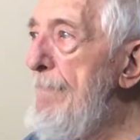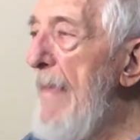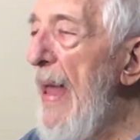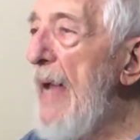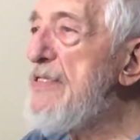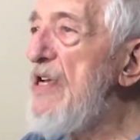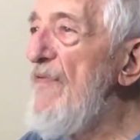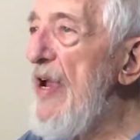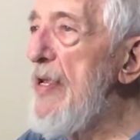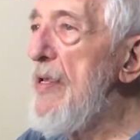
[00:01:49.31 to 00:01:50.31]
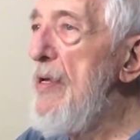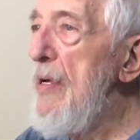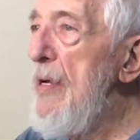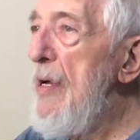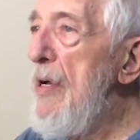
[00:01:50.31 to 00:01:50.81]
excavate
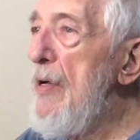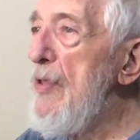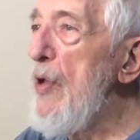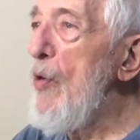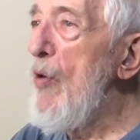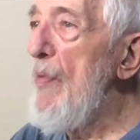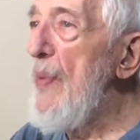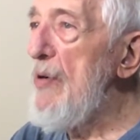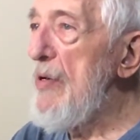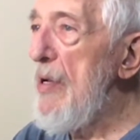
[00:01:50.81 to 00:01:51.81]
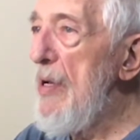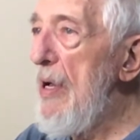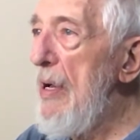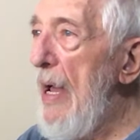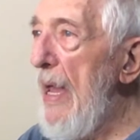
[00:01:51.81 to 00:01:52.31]
the ore boat
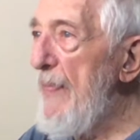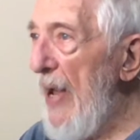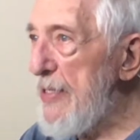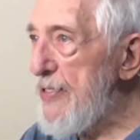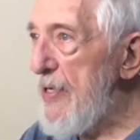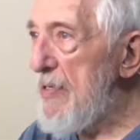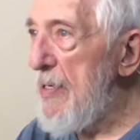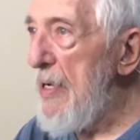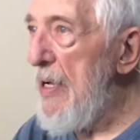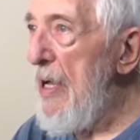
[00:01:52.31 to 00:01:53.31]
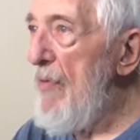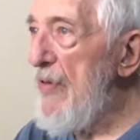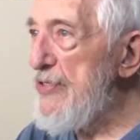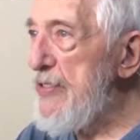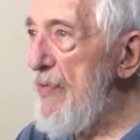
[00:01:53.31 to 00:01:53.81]
at Batstow,
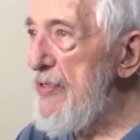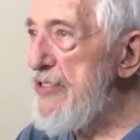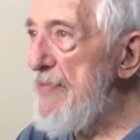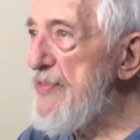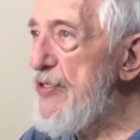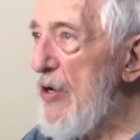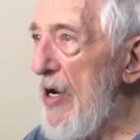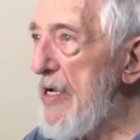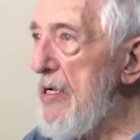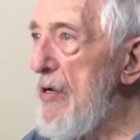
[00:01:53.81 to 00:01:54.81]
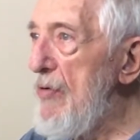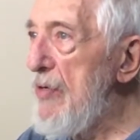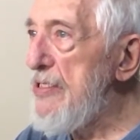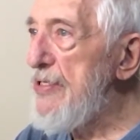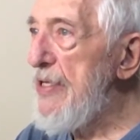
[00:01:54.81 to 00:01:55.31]
which Jim Starkey, who
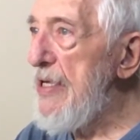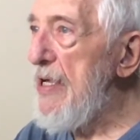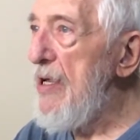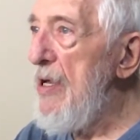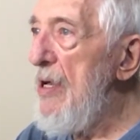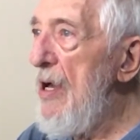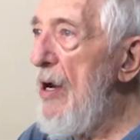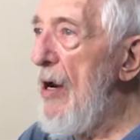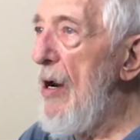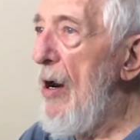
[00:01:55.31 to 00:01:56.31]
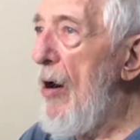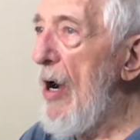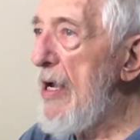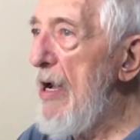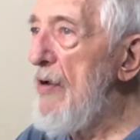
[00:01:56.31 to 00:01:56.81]
was the
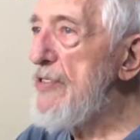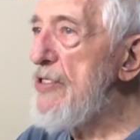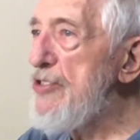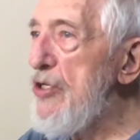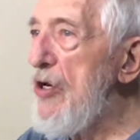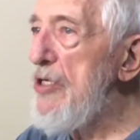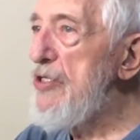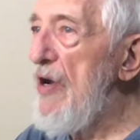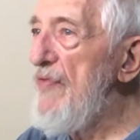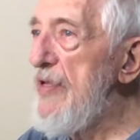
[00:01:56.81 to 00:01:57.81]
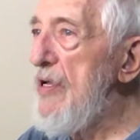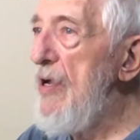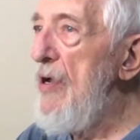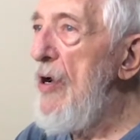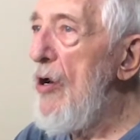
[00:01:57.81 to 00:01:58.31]
archaeologist in charge of the
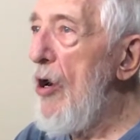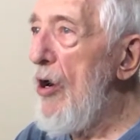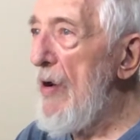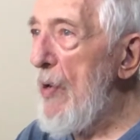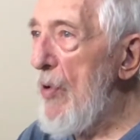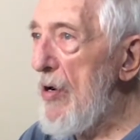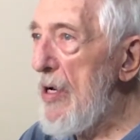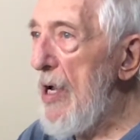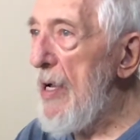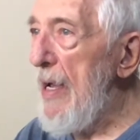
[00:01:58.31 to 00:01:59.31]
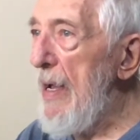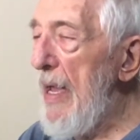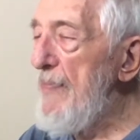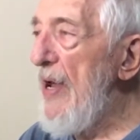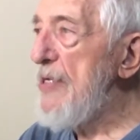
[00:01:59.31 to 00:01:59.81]
early work
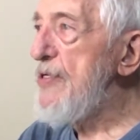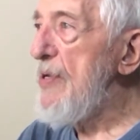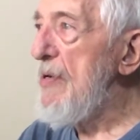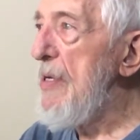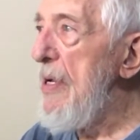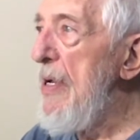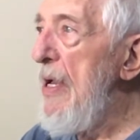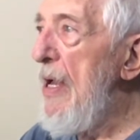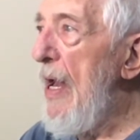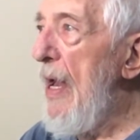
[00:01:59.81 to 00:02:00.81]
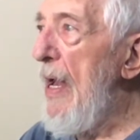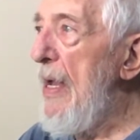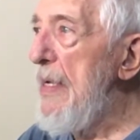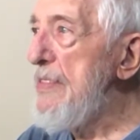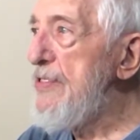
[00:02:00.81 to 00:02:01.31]
at Batstow.
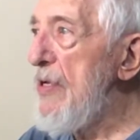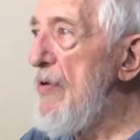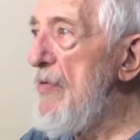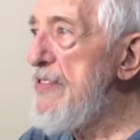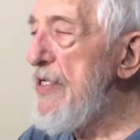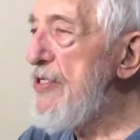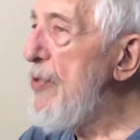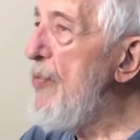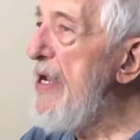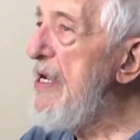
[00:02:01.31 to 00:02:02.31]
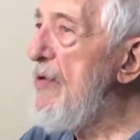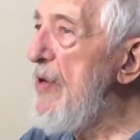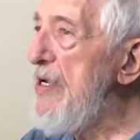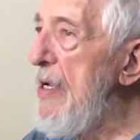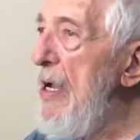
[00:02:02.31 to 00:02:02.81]
And so it was just a week, and
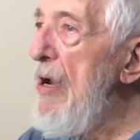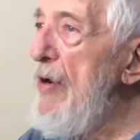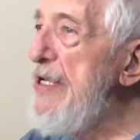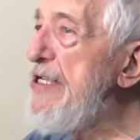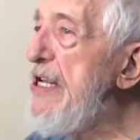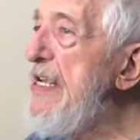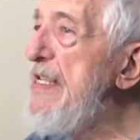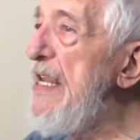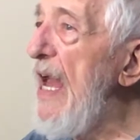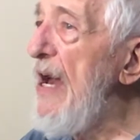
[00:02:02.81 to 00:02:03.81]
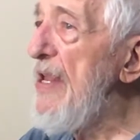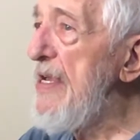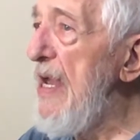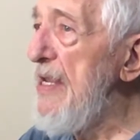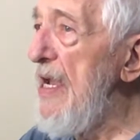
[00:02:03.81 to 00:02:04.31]
we just cleaned it out
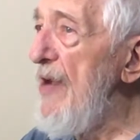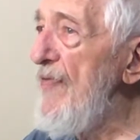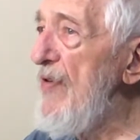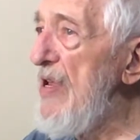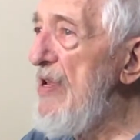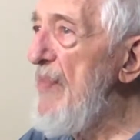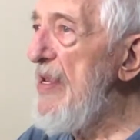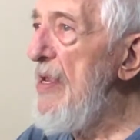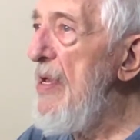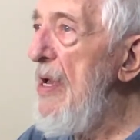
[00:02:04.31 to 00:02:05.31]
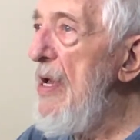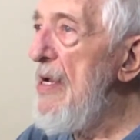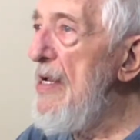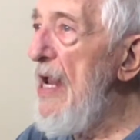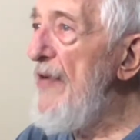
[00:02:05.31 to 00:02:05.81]
again after it had been
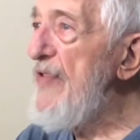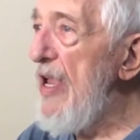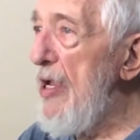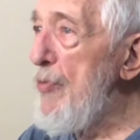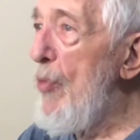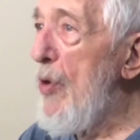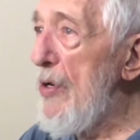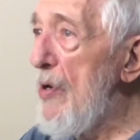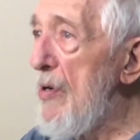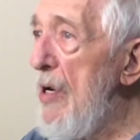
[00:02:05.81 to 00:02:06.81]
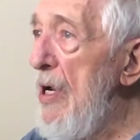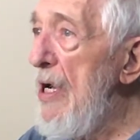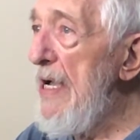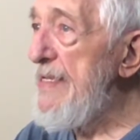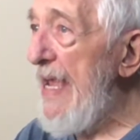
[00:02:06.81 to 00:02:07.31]
left in water
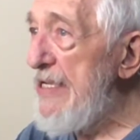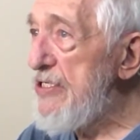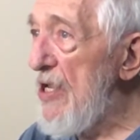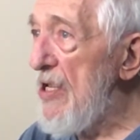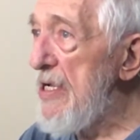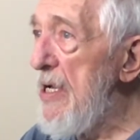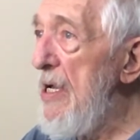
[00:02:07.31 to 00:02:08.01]
intentionally